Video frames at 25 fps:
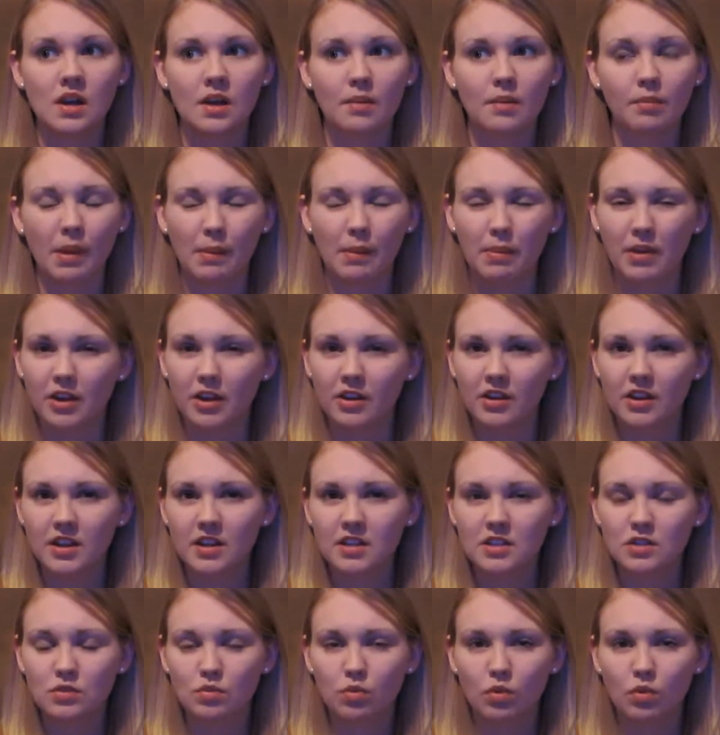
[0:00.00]
my
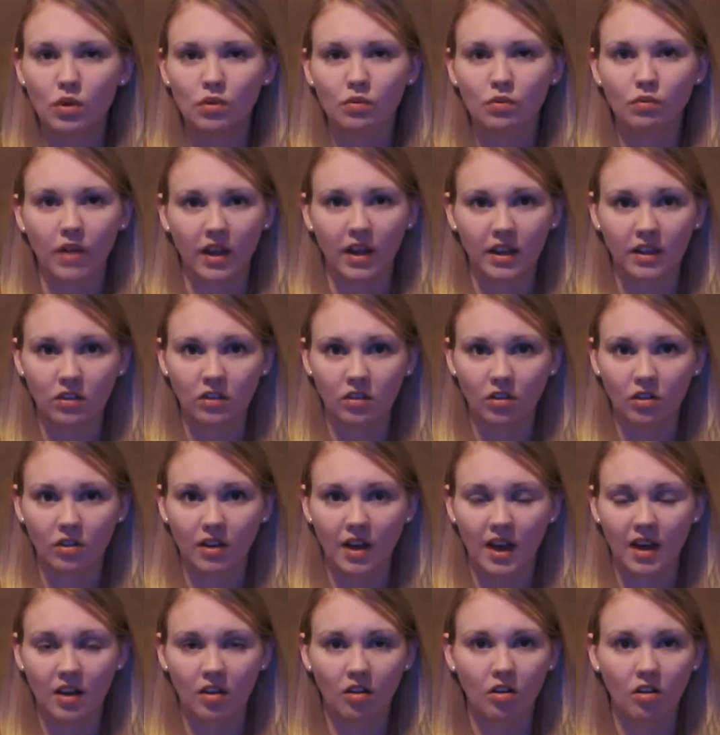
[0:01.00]
periods weren't regular
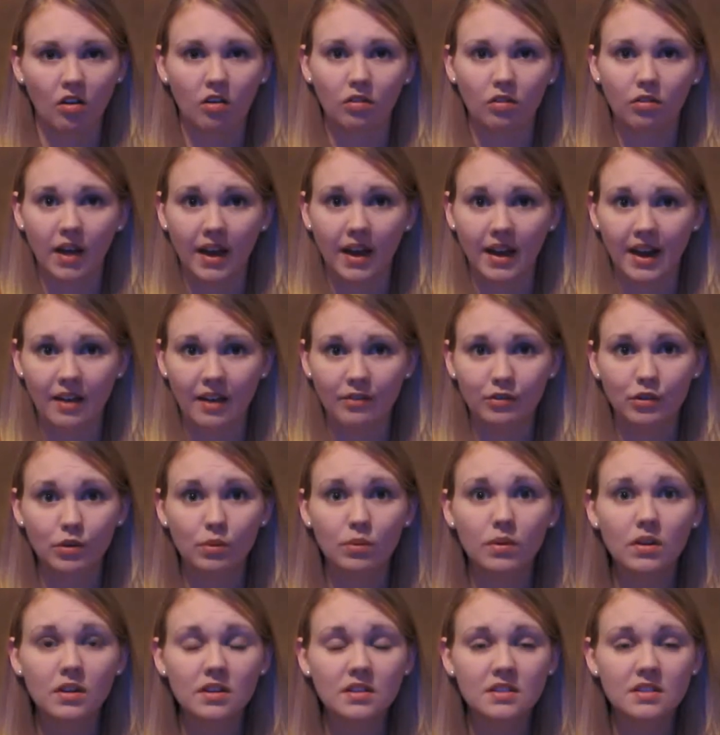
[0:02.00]
at all right
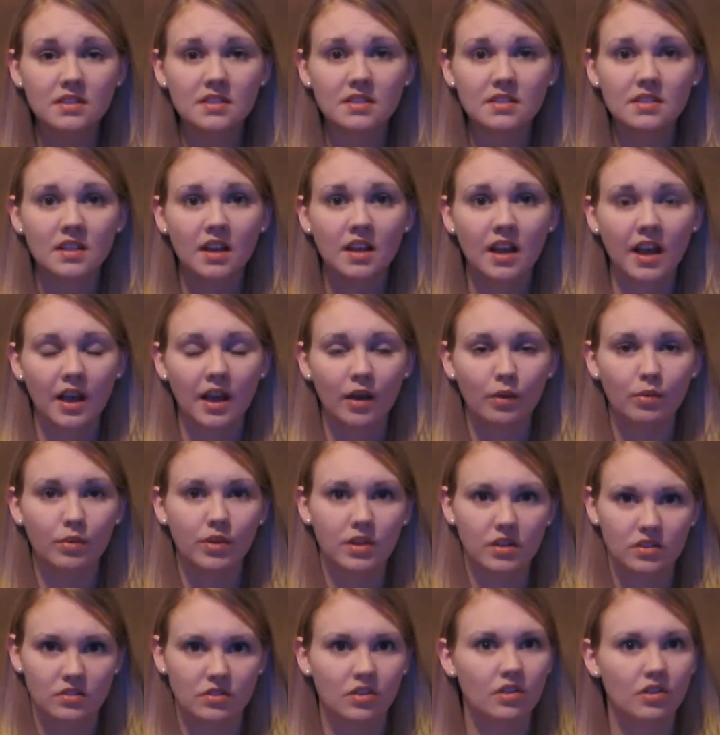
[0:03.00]
afterwards. And we
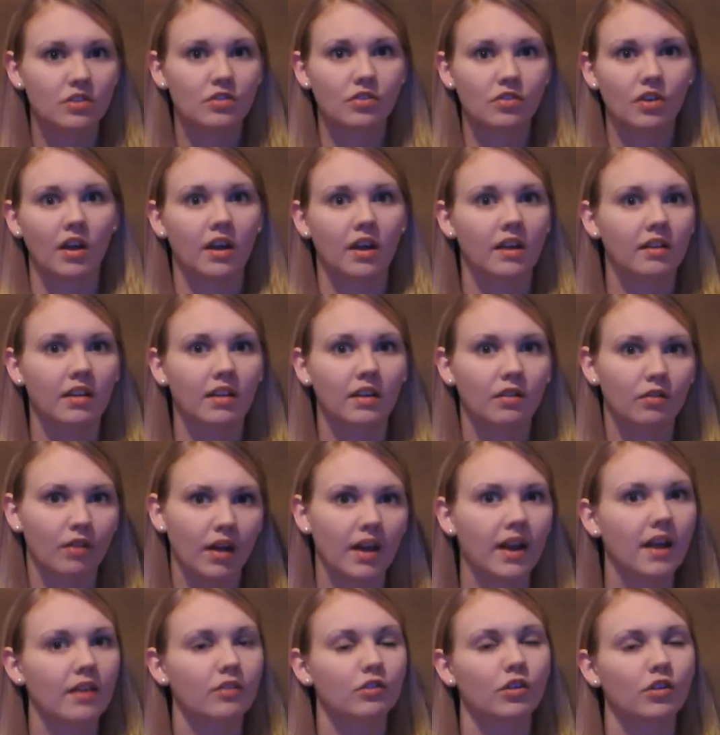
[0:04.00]
started trying like
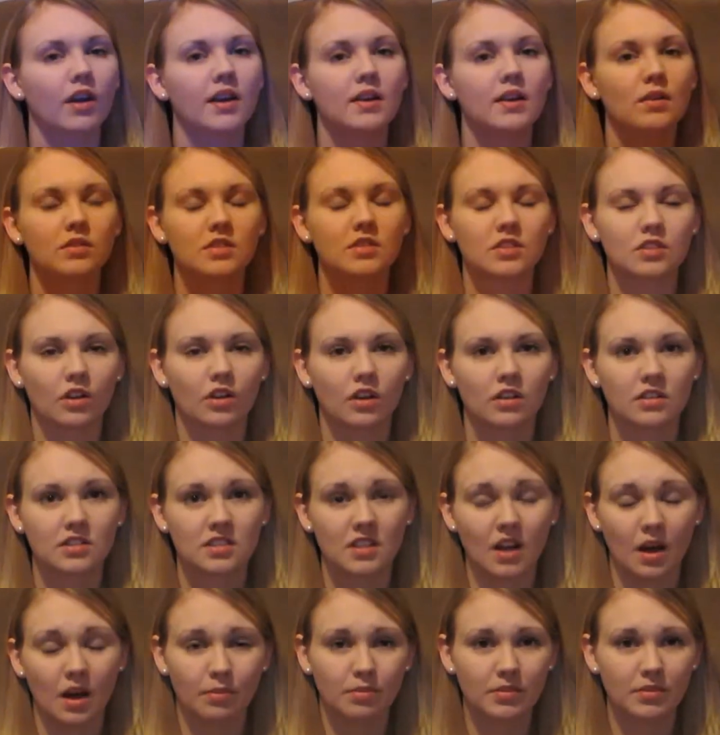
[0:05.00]
right after I was st
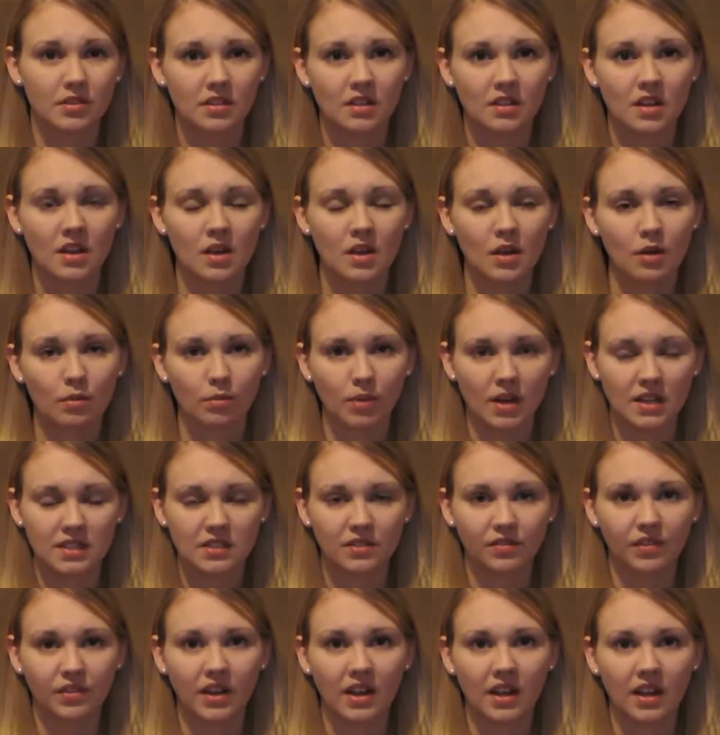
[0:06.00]
stopped
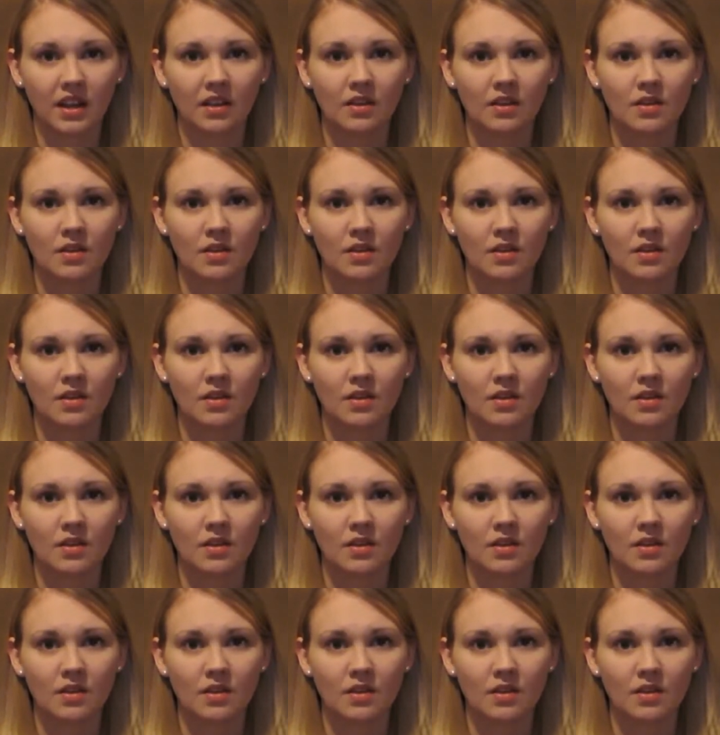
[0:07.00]
breastfeeding.